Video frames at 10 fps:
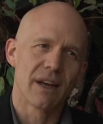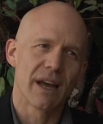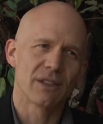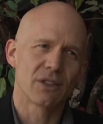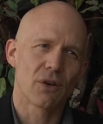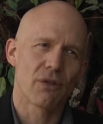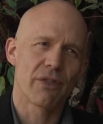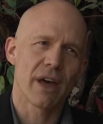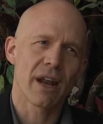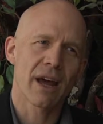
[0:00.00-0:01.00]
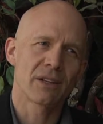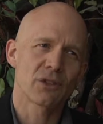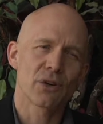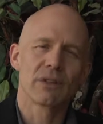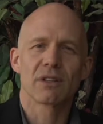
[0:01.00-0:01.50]
And so then I
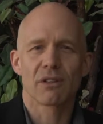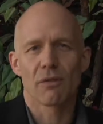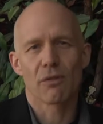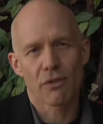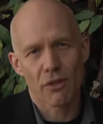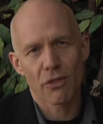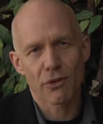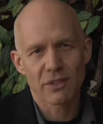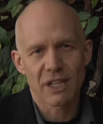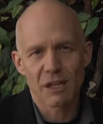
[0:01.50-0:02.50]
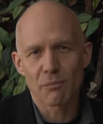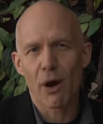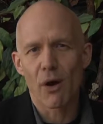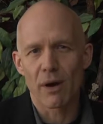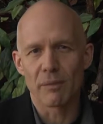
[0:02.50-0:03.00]
turned to the 13
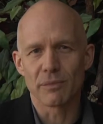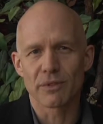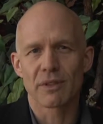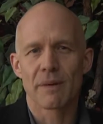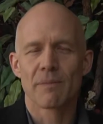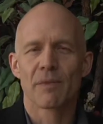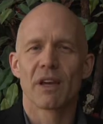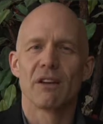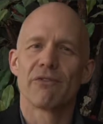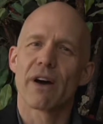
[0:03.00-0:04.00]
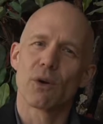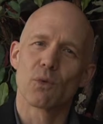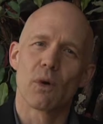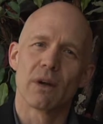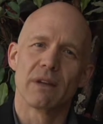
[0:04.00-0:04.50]
poems and
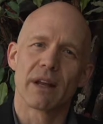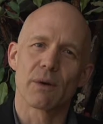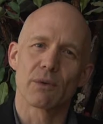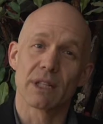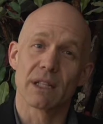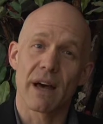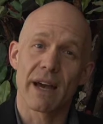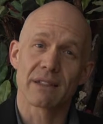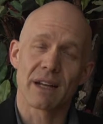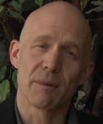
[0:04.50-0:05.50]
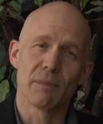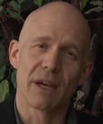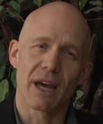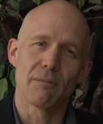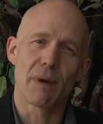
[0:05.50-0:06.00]
found one that I really liked, and I
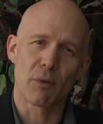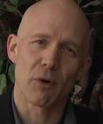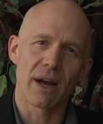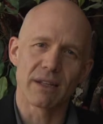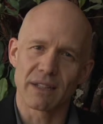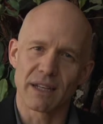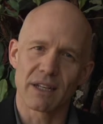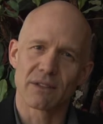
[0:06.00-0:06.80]
began memorizing it.